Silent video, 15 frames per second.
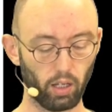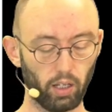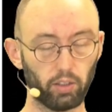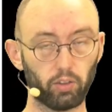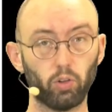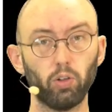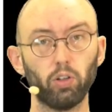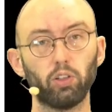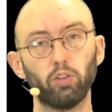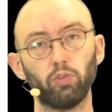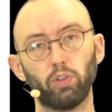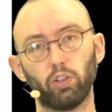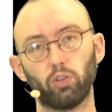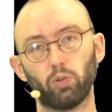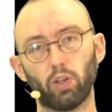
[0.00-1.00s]

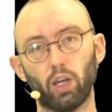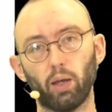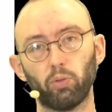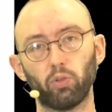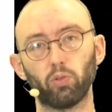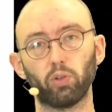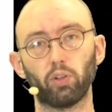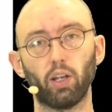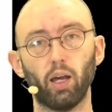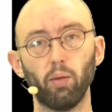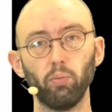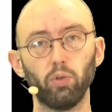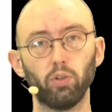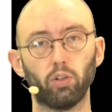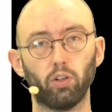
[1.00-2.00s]
Alternatively to the absolute
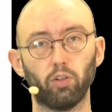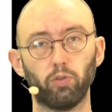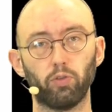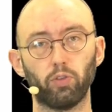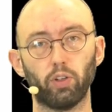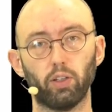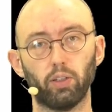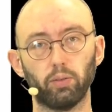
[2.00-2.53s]
number of